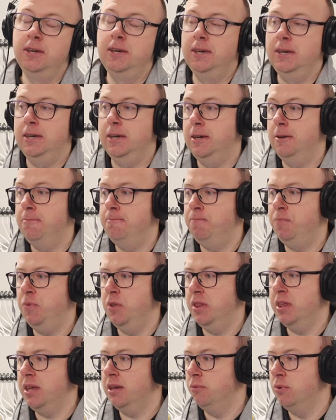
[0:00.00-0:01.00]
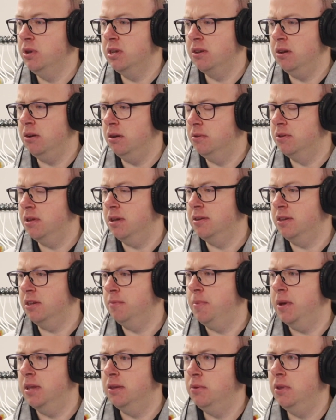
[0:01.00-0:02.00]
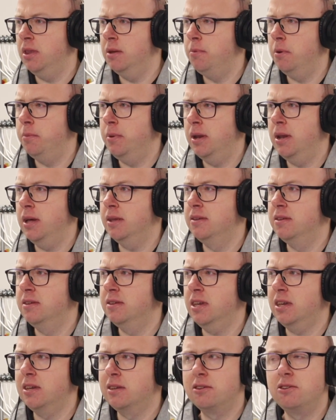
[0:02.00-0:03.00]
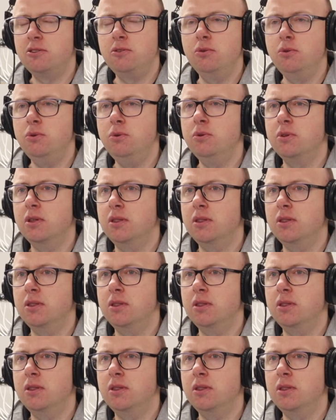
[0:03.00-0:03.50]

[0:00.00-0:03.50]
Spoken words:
I think we started with Sussex Beds when they probably had about 6 stores.